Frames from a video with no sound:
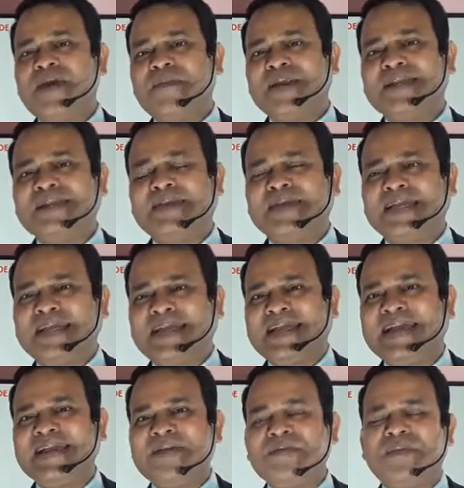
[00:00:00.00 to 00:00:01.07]
But the
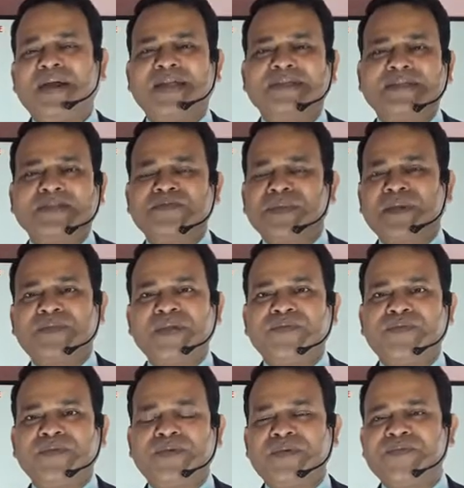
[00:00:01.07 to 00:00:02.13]
getting marks is maybe
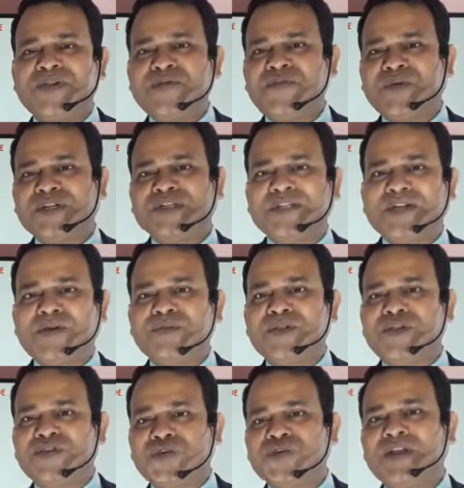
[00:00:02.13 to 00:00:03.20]
15% of
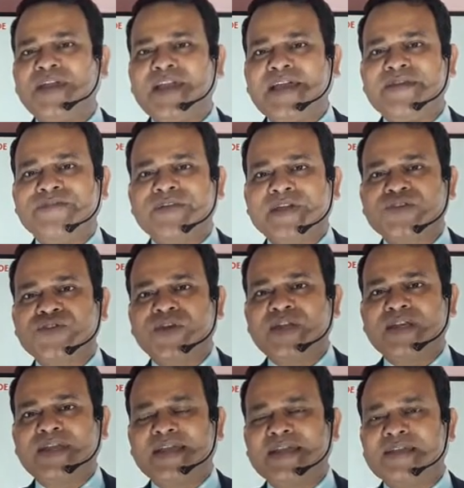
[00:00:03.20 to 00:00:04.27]
the total life
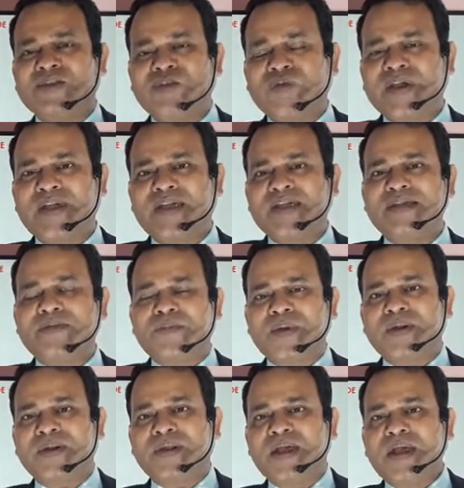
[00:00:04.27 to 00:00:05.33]
actually, like you know, career
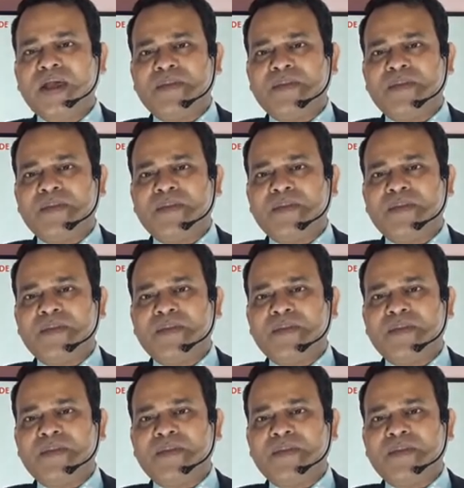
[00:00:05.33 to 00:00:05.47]
part.